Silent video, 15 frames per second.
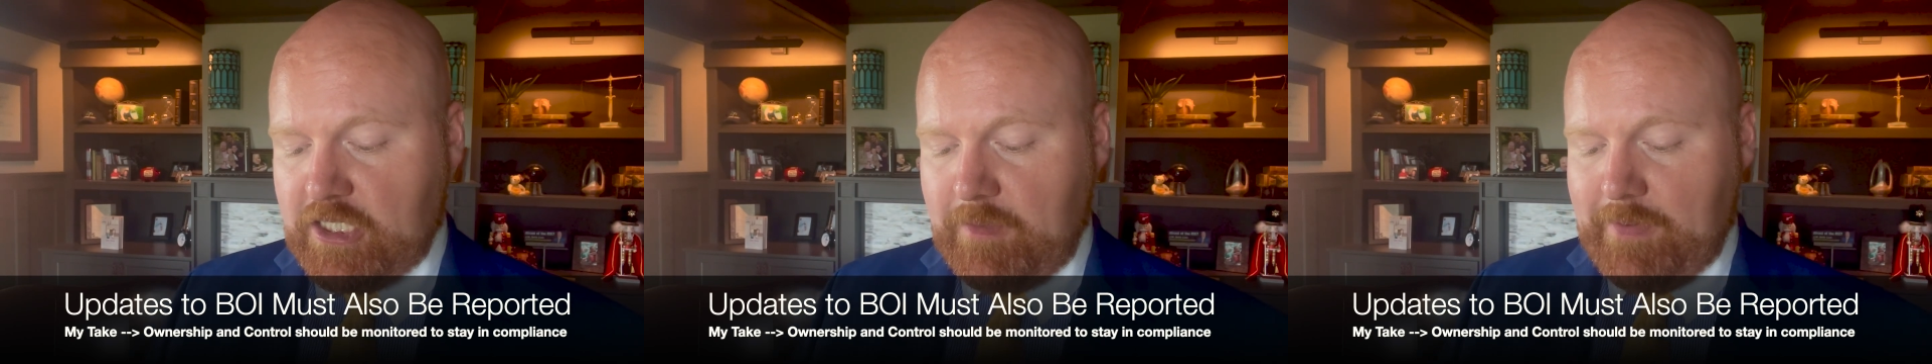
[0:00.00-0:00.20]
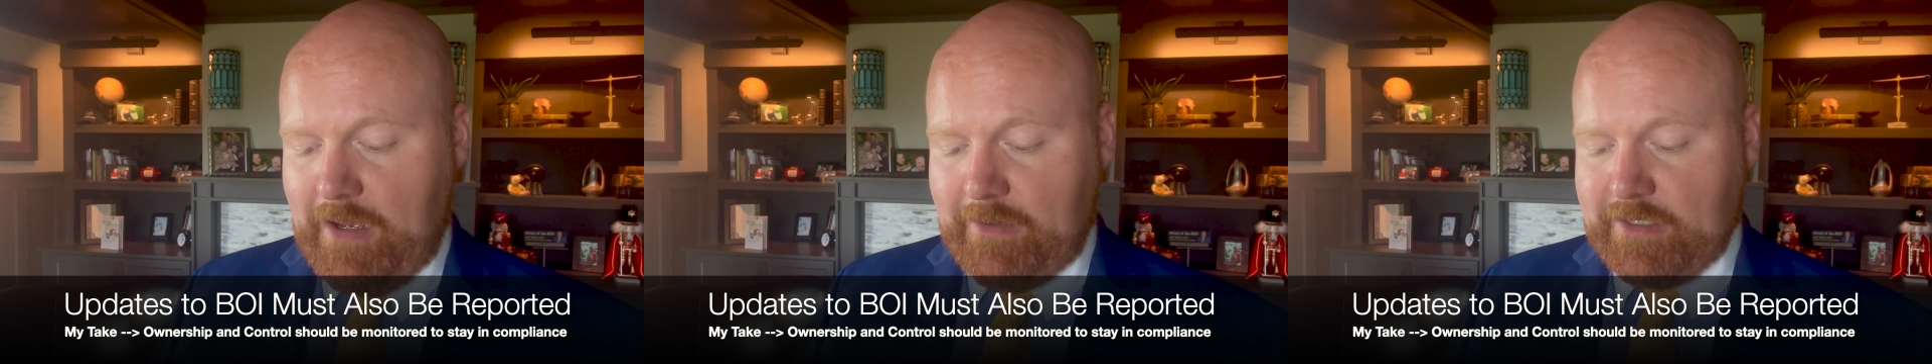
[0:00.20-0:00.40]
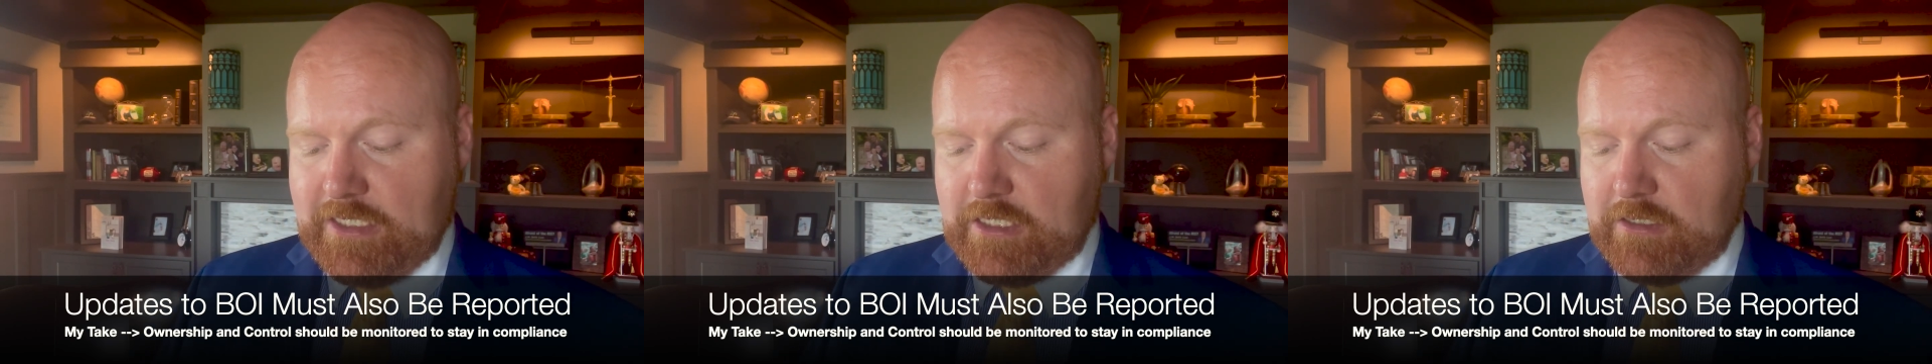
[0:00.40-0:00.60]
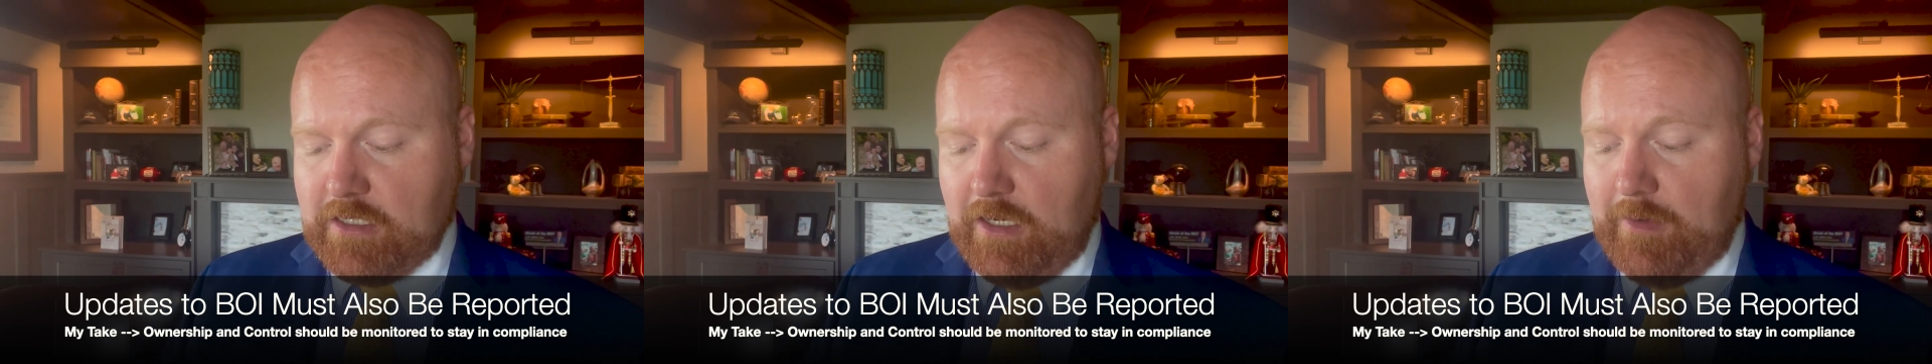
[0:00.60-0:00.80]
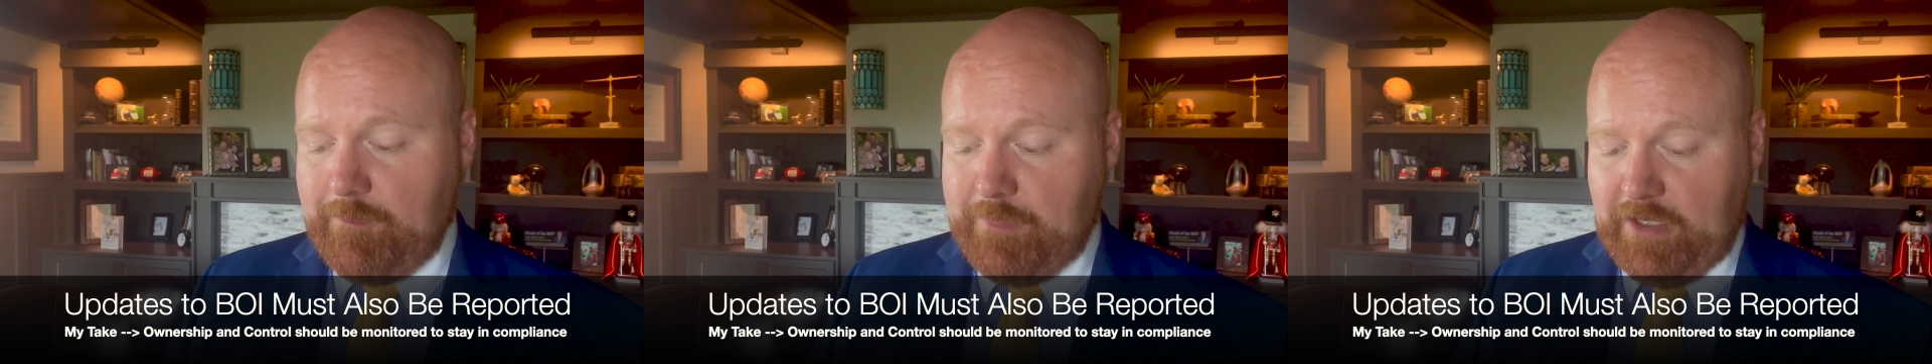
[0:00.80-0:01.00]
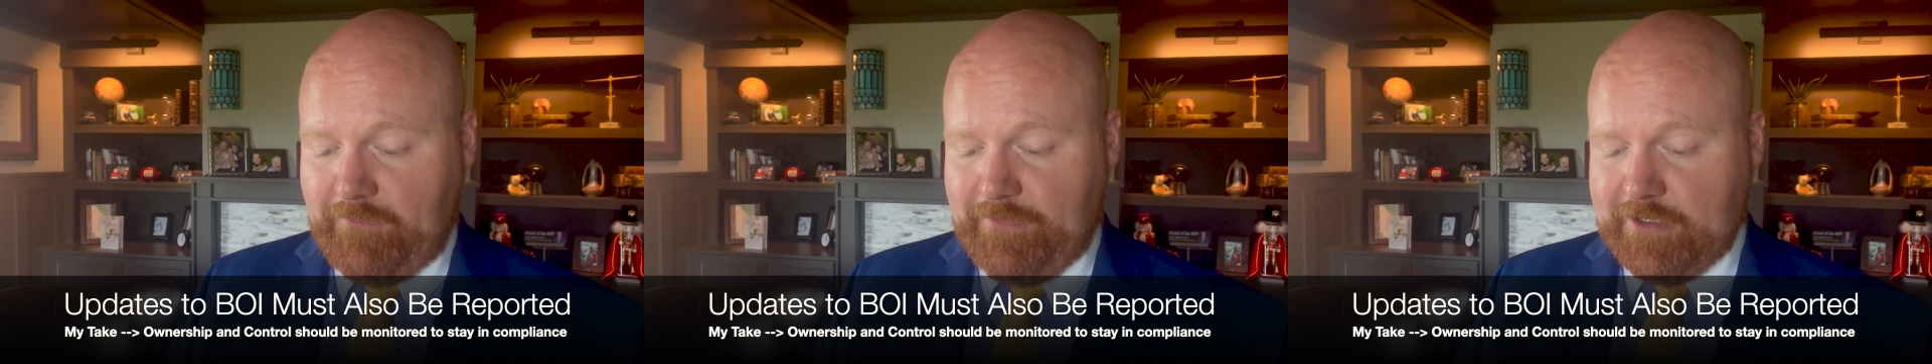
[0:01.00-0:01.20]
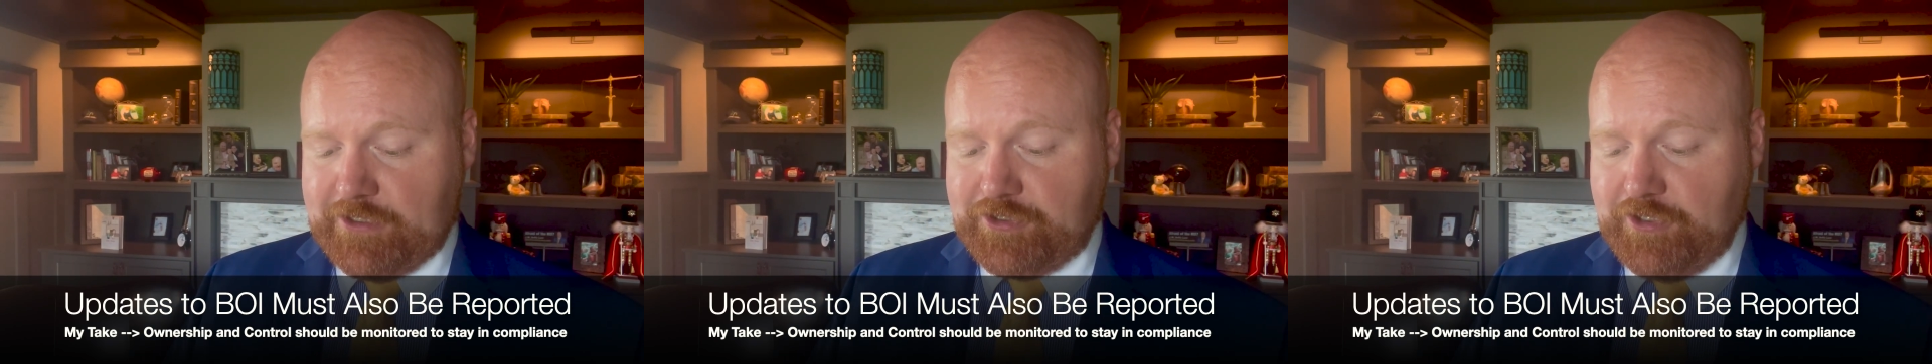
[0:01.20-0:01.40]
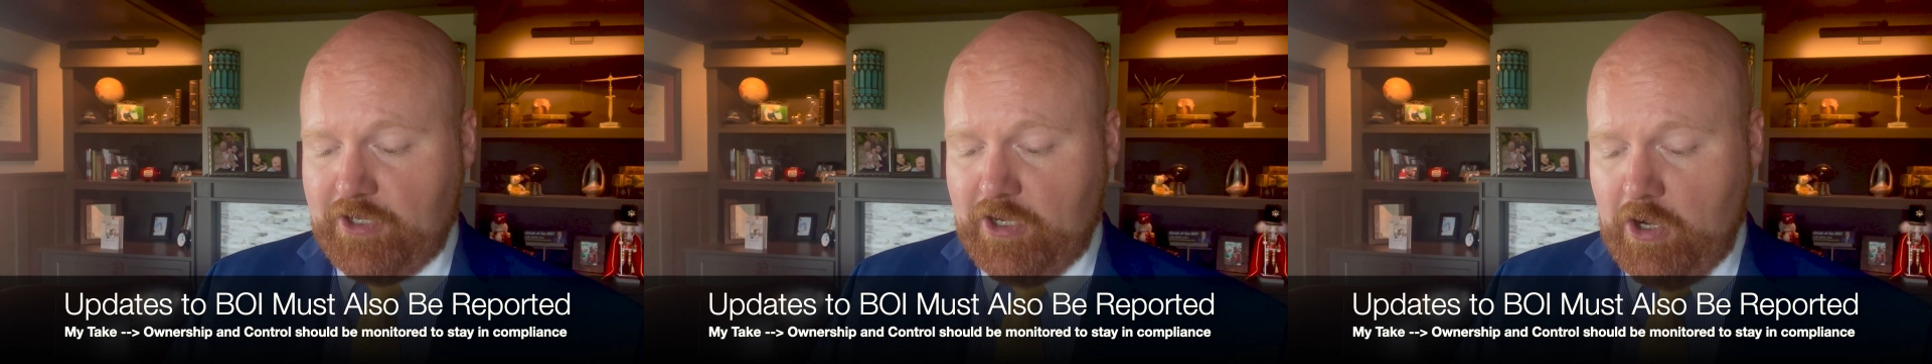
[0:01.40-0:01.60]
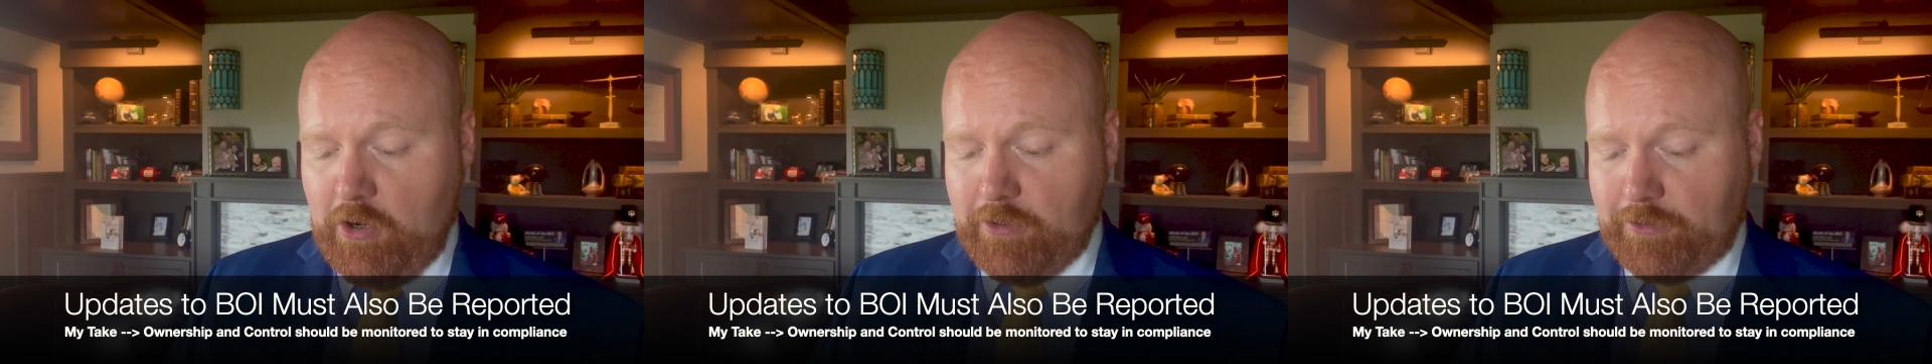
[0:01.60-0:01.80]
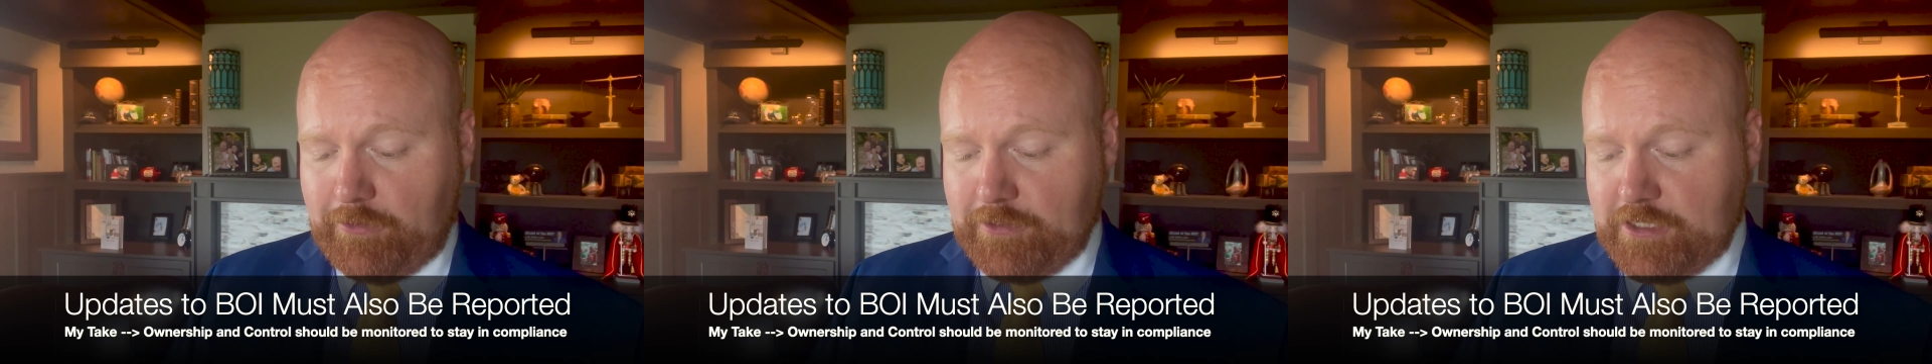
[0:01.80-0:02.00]
about its beneficial
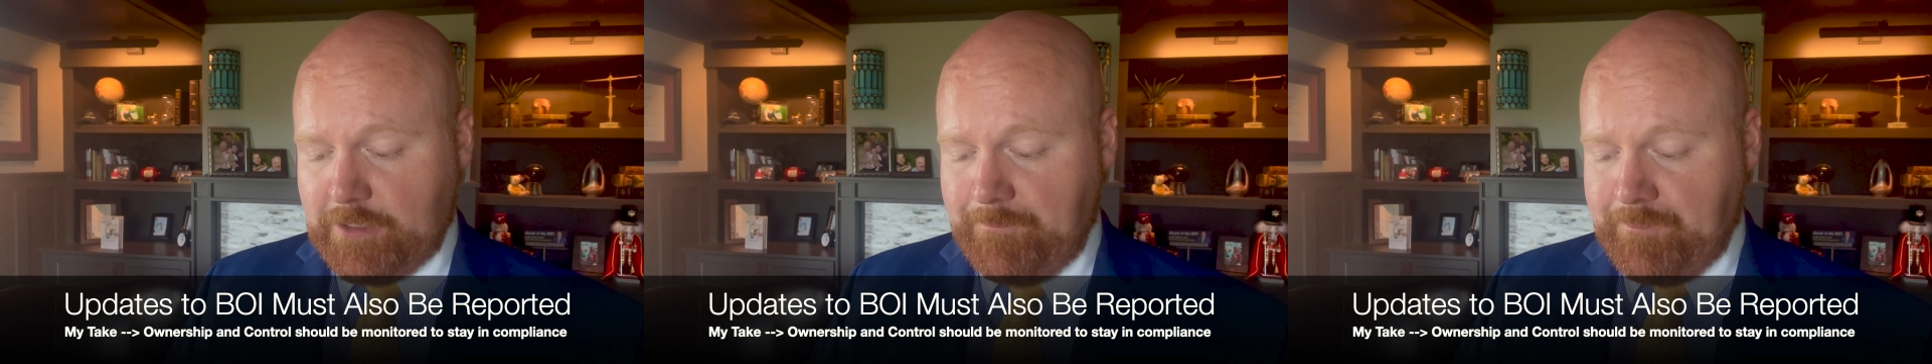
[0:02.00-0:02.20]
owners?